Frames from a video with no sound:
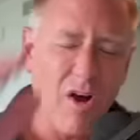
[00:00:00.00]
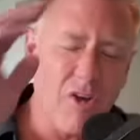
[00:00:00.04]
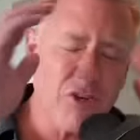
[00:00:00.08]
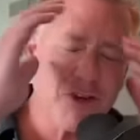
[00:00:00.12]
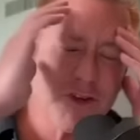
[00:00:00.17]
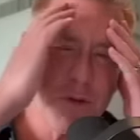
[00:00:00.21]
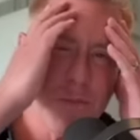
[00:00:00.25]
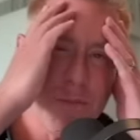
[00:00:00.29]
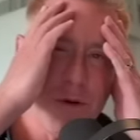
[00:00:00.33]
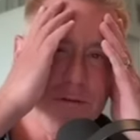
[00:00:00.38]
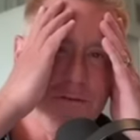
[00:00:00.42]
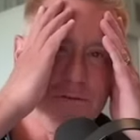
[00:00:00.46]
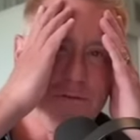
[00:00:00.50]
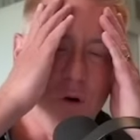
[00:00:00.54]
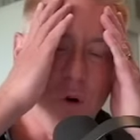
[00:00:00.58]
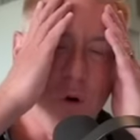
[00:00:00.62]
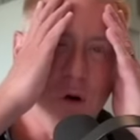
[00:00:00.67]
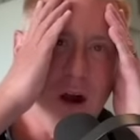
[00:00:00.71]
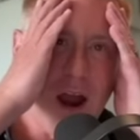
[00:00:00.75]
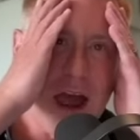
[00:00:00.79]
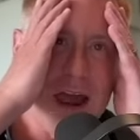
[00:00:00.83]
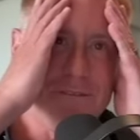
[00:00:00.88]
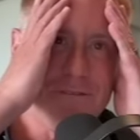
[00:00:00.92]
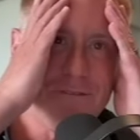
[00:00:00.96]
also
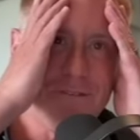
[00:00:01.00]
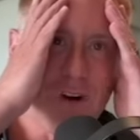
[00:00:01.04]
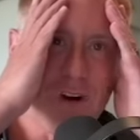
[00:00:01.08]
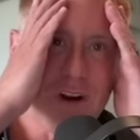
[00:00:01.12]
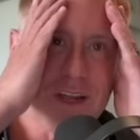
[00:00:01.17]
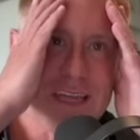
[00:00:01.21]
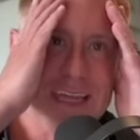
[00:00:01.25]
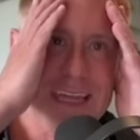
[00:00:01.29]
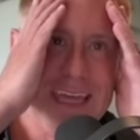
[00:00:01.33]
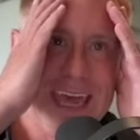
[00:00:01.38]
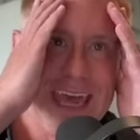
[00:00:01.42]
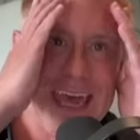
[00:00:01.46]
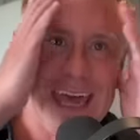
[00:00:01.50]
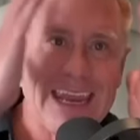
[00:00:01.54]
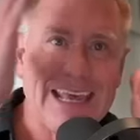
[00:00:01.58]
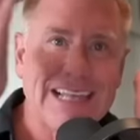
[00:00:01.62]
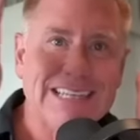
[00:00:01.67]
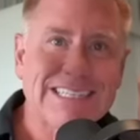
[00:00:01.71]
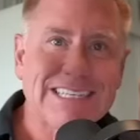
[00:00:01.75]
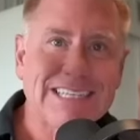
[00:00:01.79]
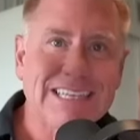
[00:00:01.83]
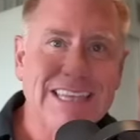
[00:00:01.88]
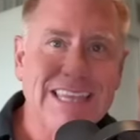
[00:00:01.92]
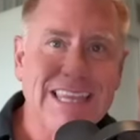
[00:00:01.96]
before I forget,
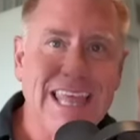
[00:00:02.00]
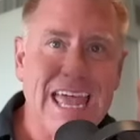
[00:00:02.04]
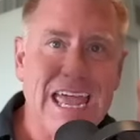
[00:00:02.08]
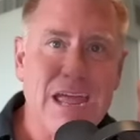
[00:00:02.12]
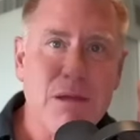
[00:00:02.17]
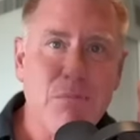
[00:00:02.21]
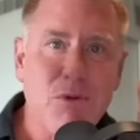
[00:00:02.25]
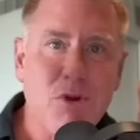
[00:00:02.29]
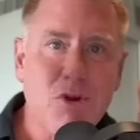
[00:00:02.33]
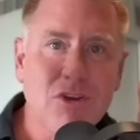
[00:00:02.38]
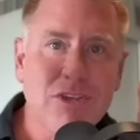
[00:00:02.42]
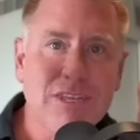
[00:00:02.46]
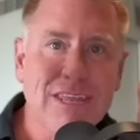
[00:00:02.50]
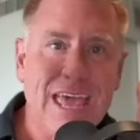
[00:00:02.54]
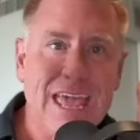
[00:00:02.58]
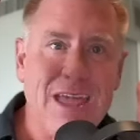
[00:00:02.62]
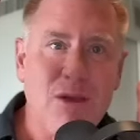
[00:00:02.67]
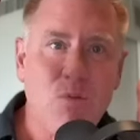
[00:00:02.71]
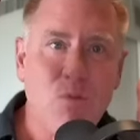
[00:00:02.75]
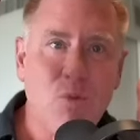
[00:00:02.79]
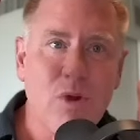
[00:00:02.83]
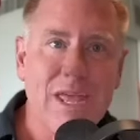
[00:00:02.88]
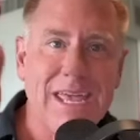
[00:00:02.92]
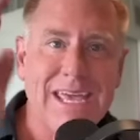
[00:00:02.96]
it's Labor Day
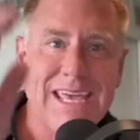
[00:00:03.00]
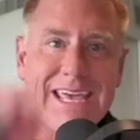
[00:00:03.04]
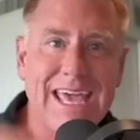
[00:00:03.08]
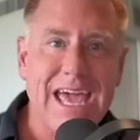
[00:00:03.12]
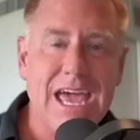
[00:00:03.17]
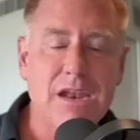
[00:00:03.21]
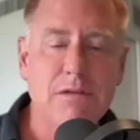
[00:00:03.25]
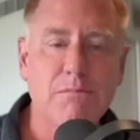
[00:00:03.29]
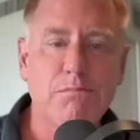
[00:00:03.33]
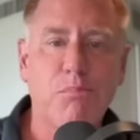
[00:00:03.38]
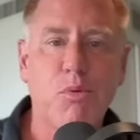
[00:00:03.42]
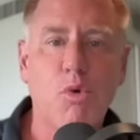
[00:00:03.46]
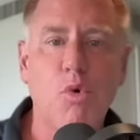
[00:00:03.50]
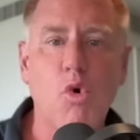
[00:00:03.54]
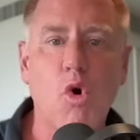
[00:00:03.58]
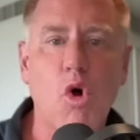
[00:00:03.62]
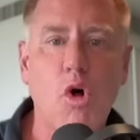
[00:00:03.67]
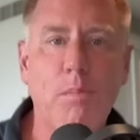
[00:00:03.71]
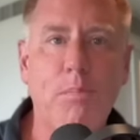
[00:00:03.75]
weekend pool